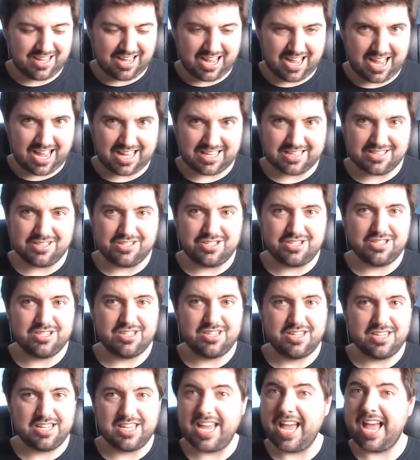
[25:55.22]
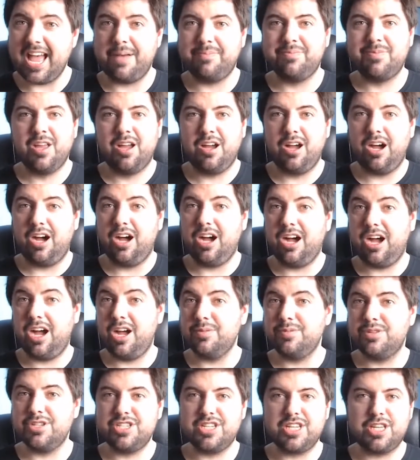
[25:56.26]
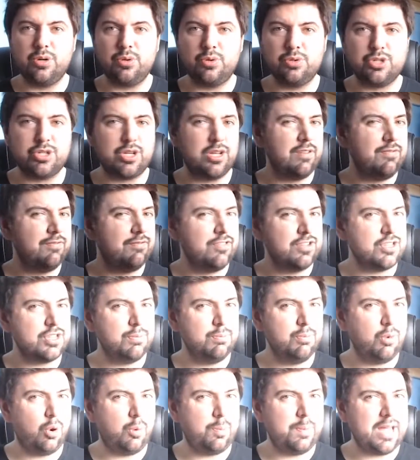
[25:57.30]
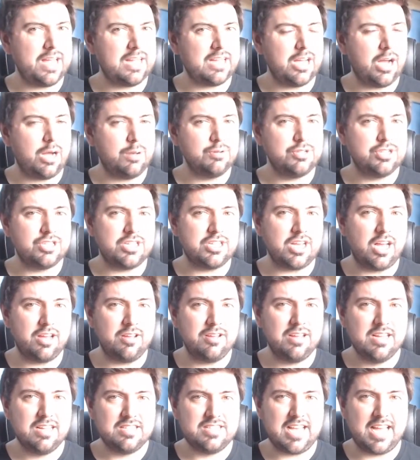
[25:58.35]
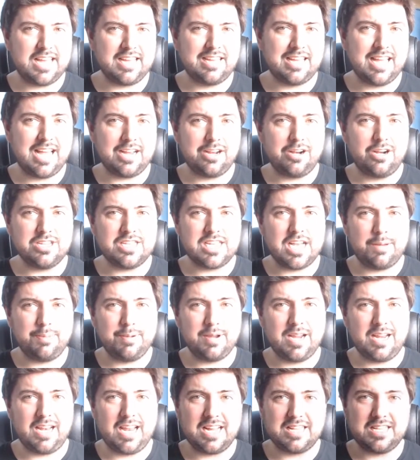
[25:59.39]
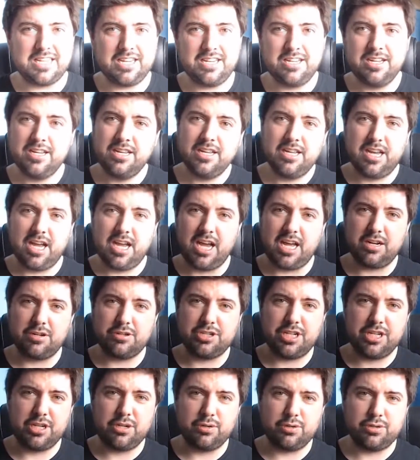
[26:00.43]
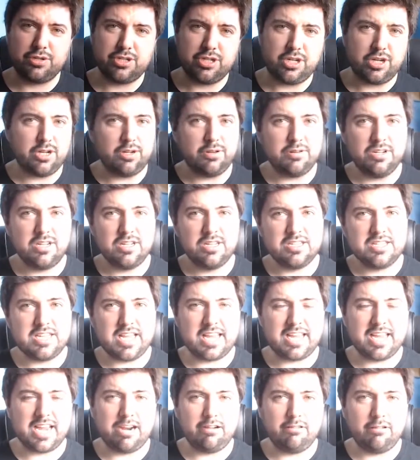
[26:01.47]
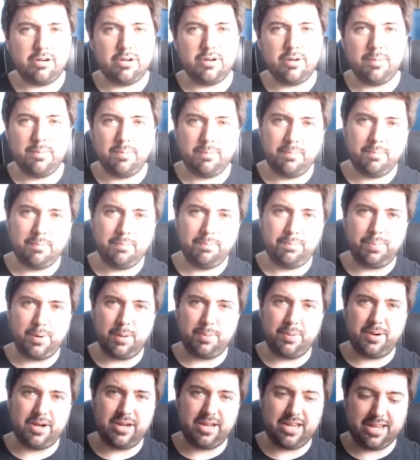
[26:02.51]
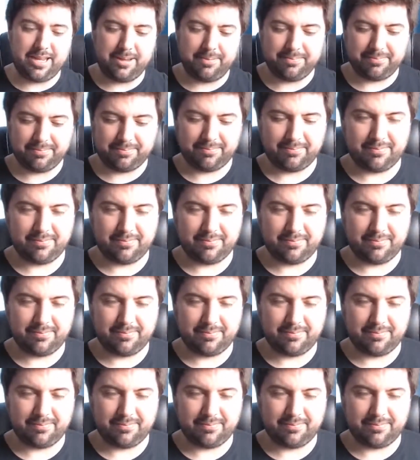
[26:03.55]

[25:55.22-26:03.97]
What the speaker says: And yeah, I hope to see you all soon for some more pickups. So take care, guys. Happy collecting, and I'll see you all soon. Take care, everyone. Bye bye.